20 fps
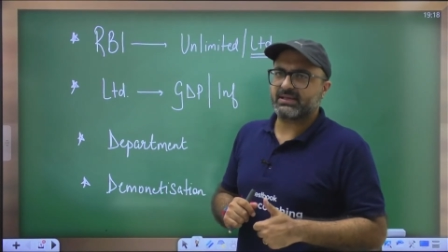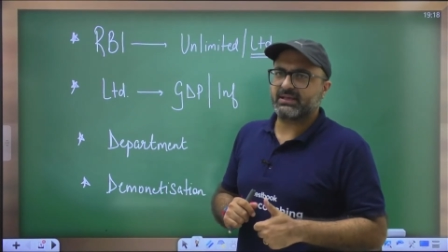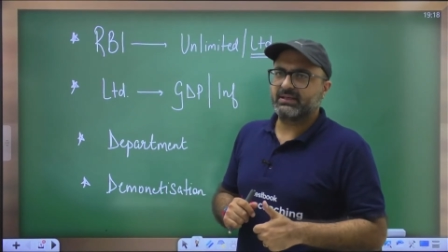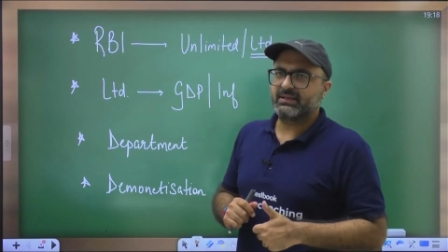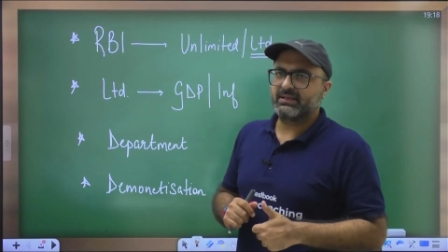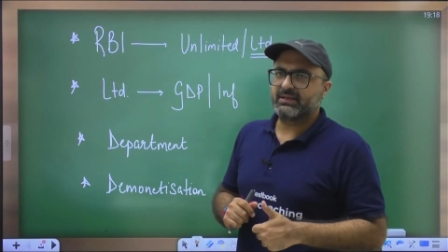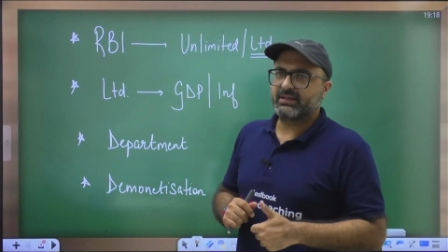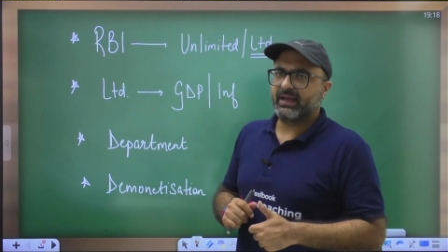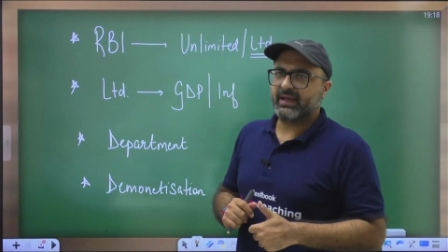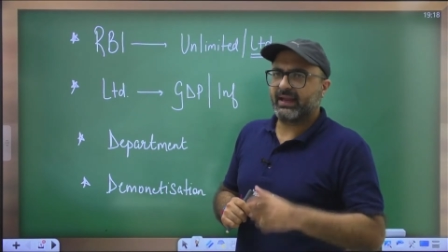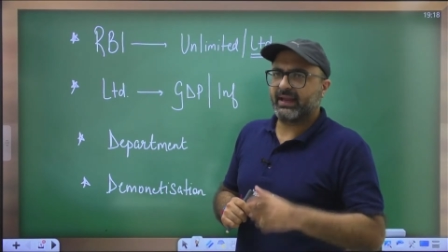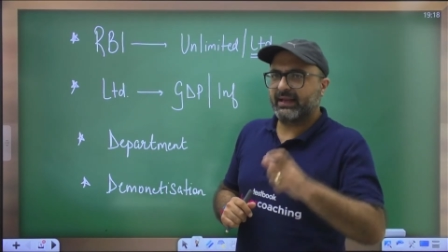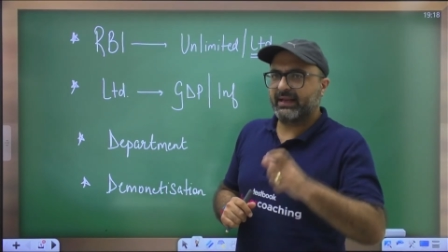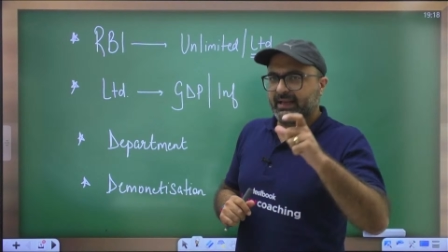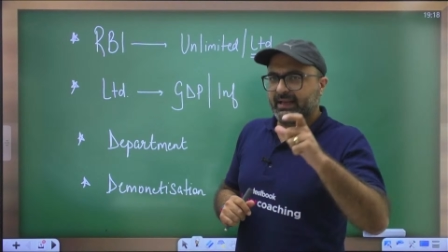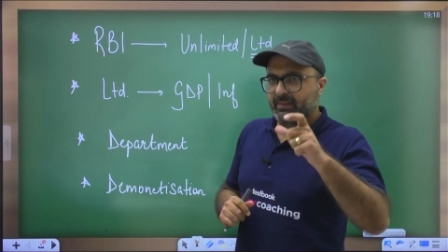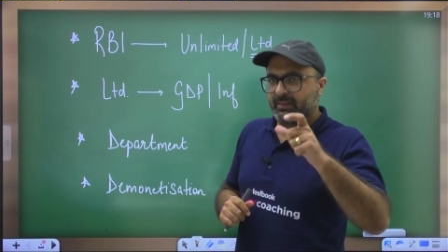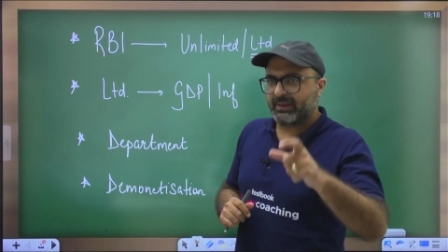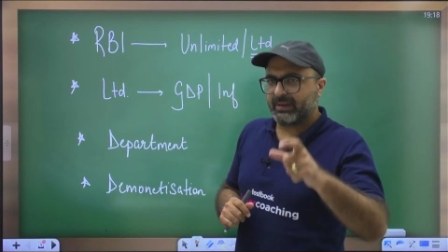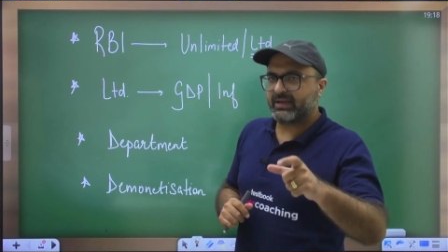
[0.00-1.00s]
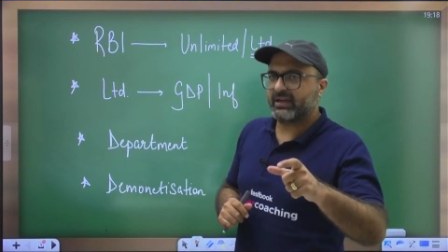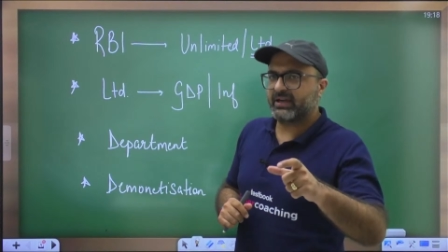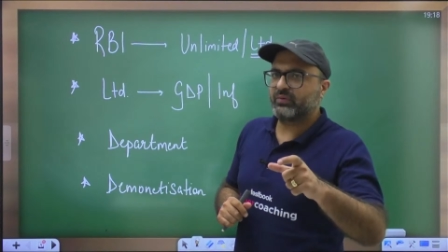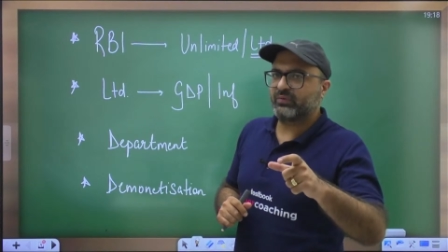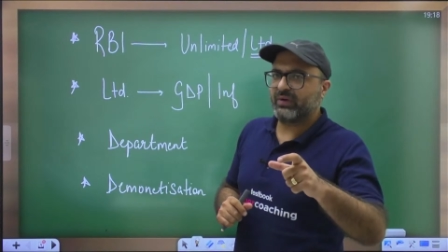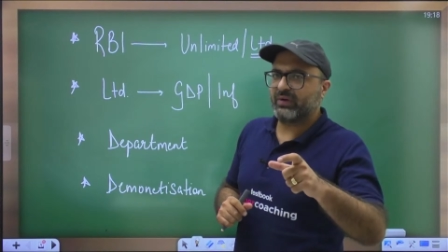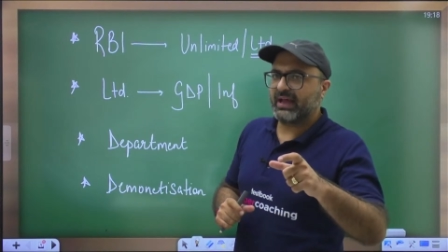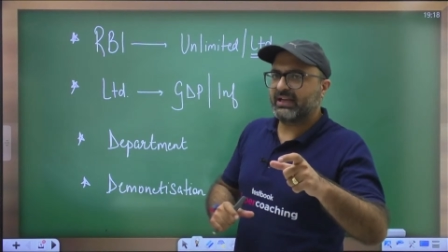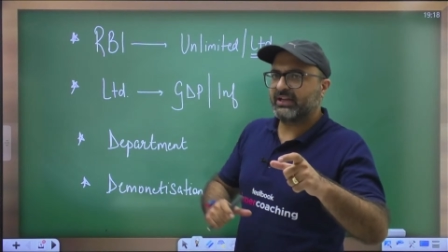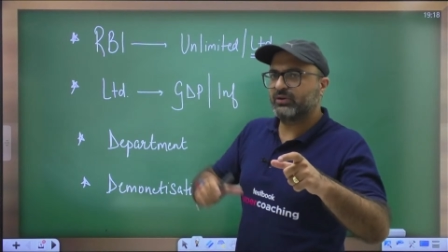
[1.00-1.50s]
in limited
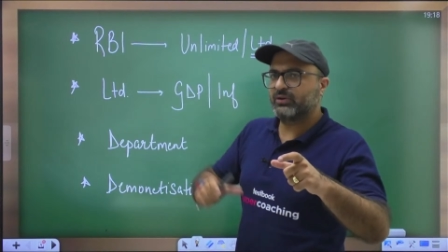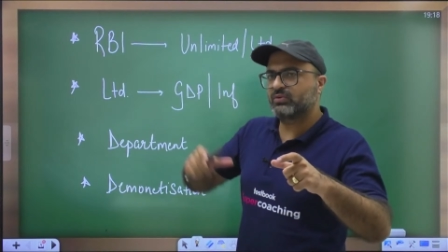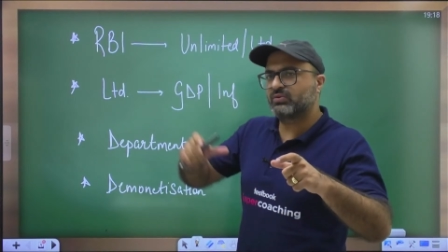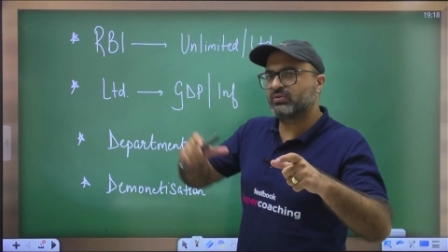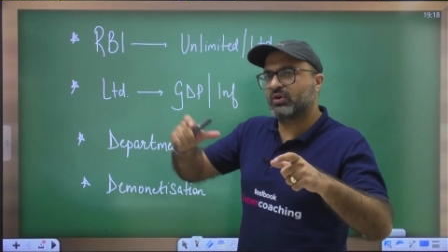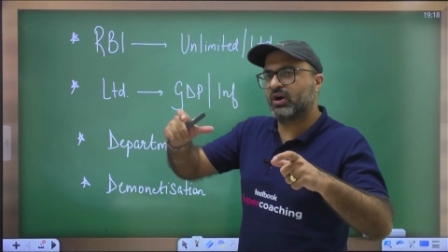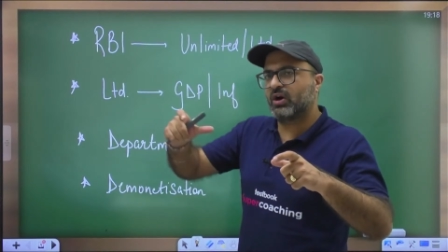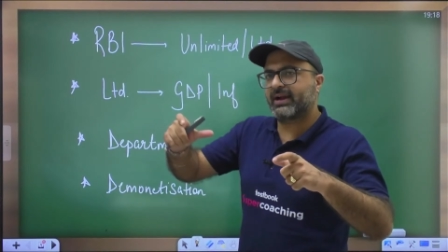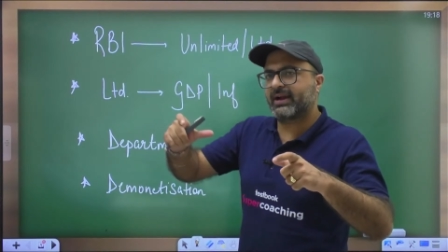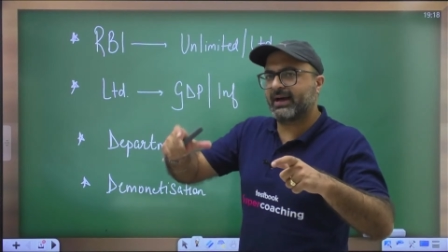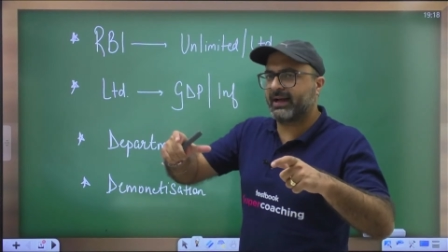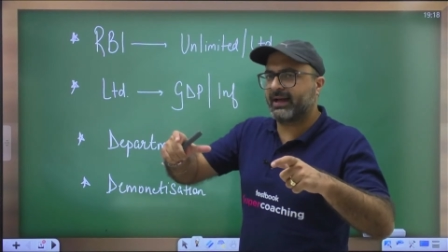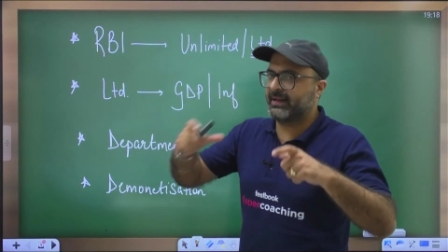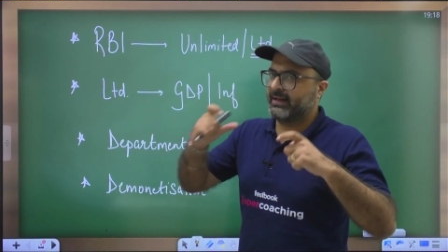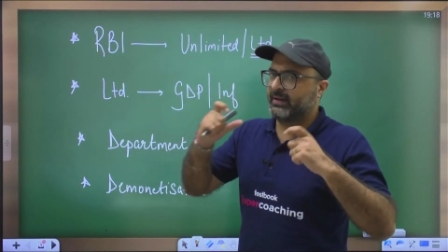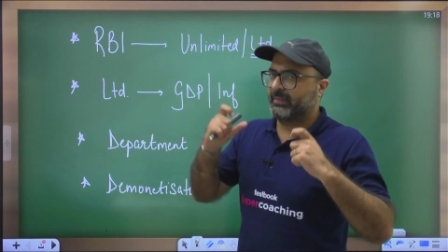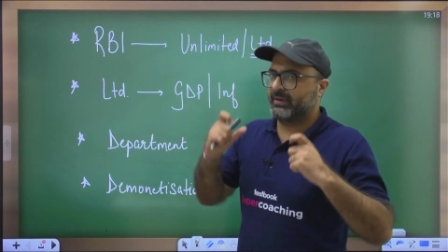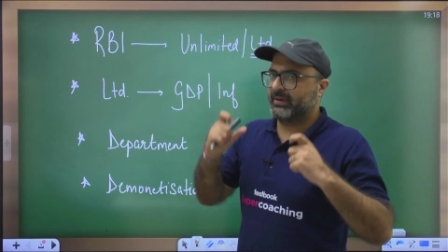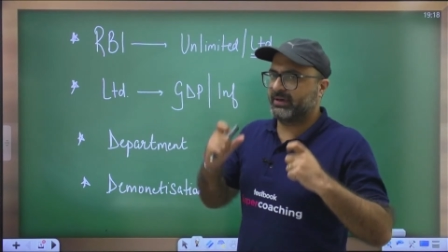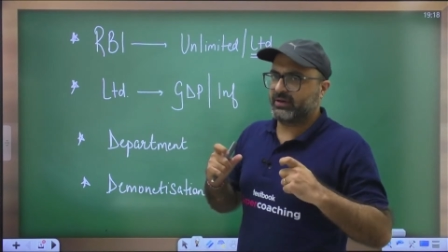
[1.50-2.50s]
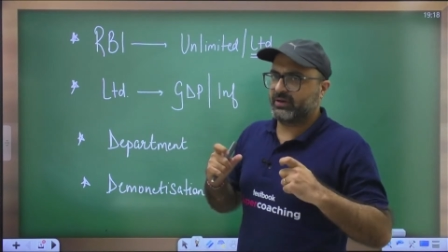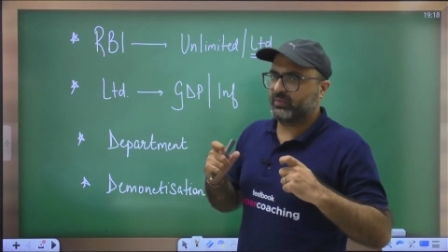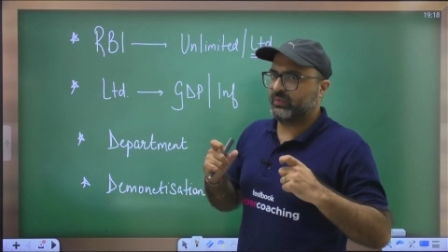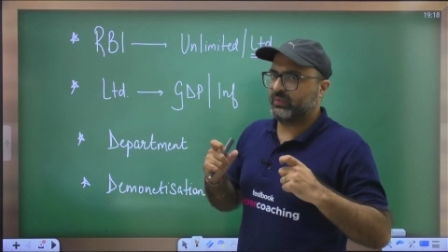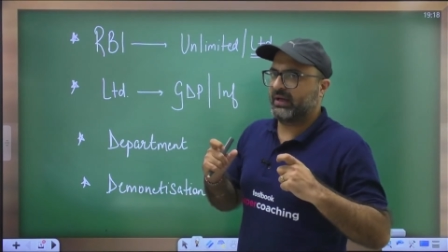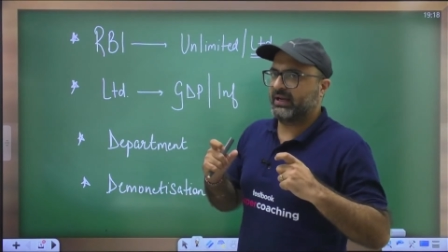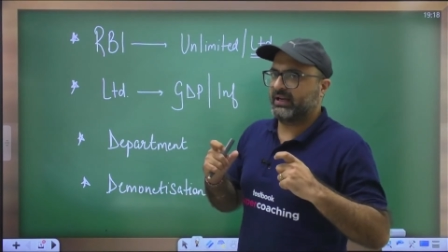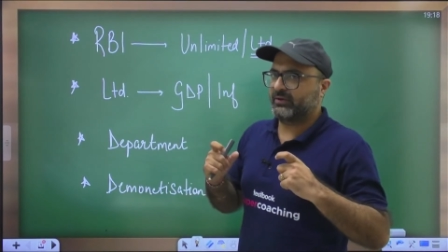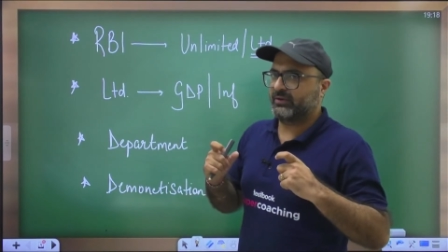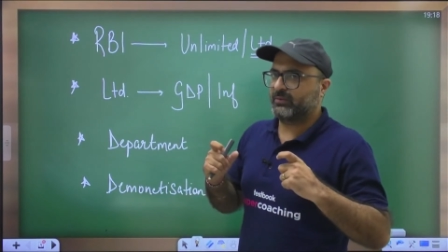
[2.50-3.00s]
value or unlimited value?
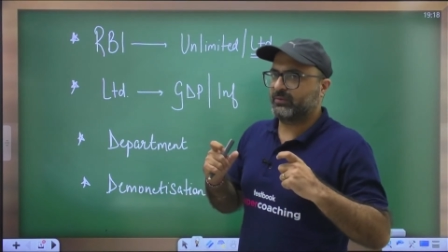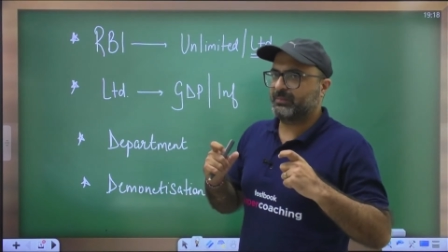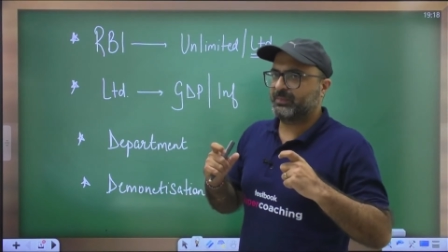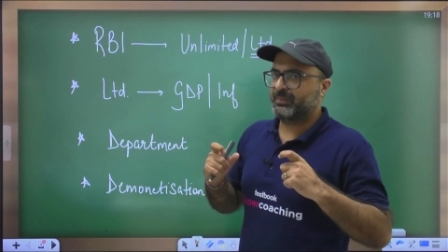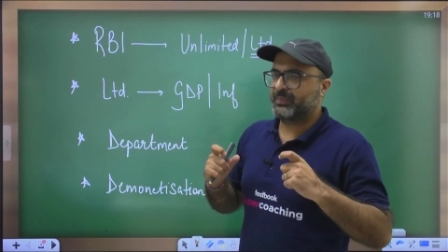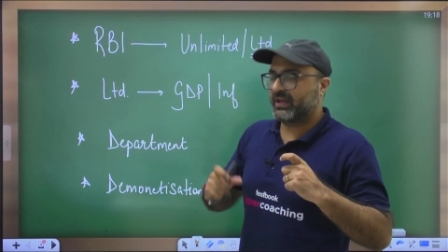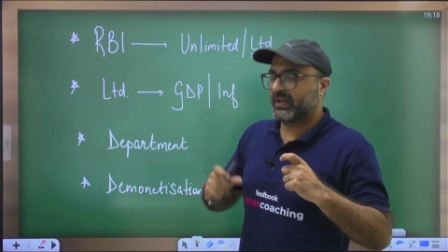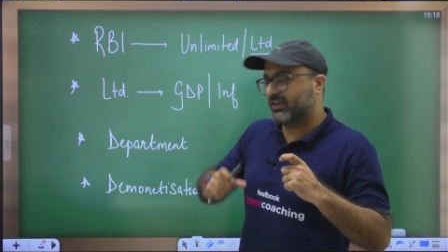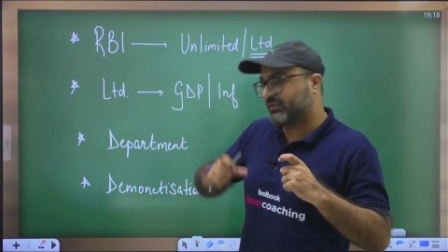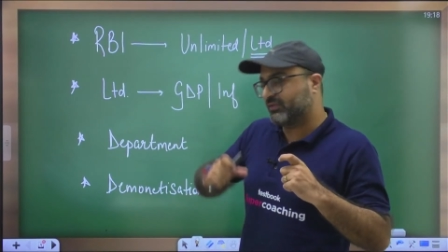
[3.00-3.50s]
If